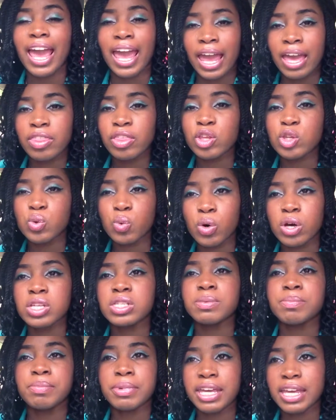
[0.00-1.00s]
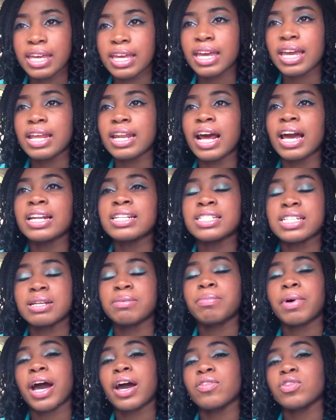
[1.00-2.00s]
hey, this was me and I
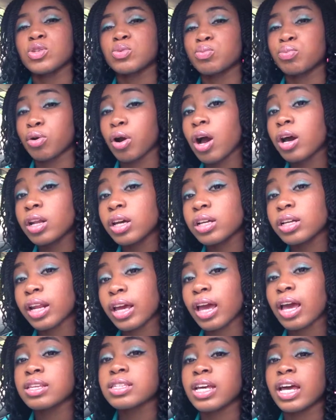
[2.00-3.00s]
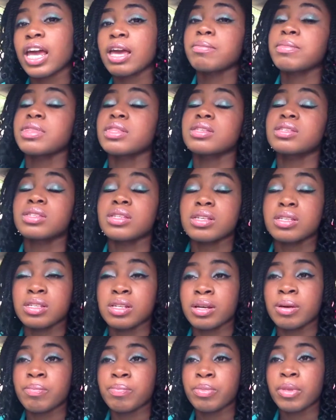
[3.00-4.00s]
did buy this product because I am in the
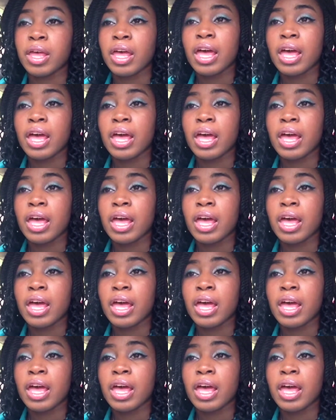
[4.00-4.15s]
system,